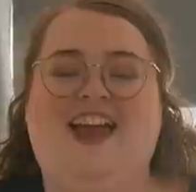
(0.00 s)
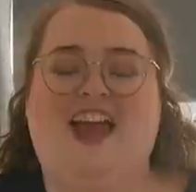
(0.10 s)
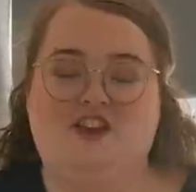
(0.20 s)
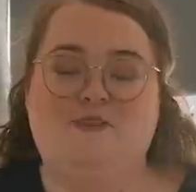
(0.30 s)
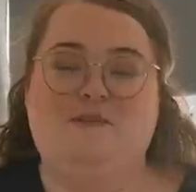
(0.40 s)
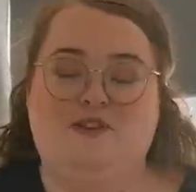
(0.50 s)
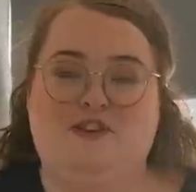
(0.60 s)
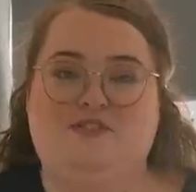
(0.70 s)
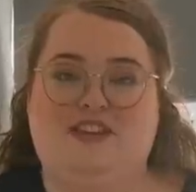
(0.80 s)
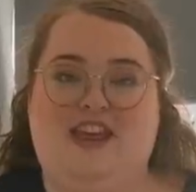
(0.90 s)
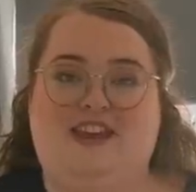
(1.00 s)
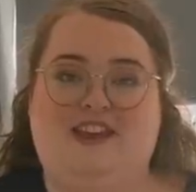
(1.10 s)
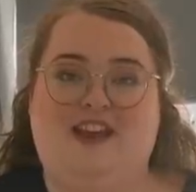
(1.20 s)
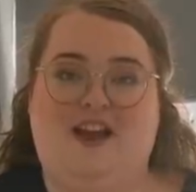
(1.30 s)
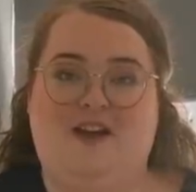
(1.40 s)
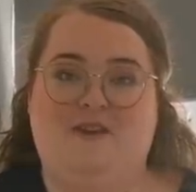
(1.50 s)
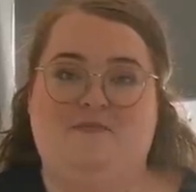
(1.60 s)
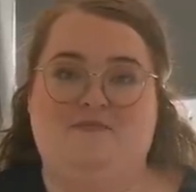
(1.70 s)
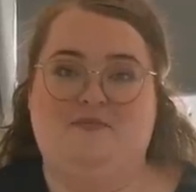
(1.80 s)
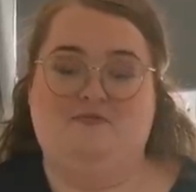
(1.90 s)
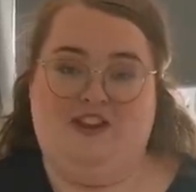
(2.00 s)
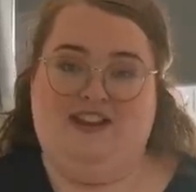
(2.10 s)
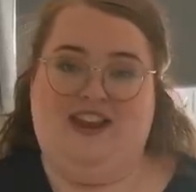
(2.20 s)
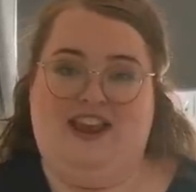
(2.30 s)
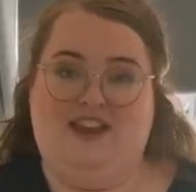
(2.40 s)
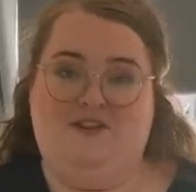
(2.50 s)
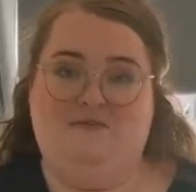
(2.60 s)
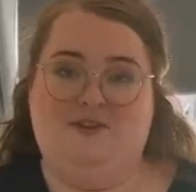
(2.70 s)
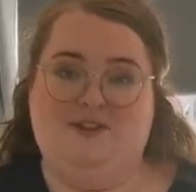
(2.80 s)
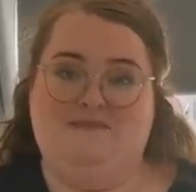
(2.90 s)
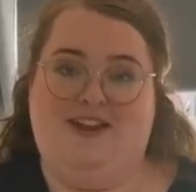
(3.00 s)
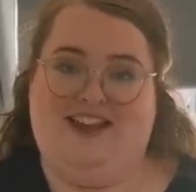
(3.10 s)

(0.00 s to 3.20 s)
And you've been using Readly. You've been using my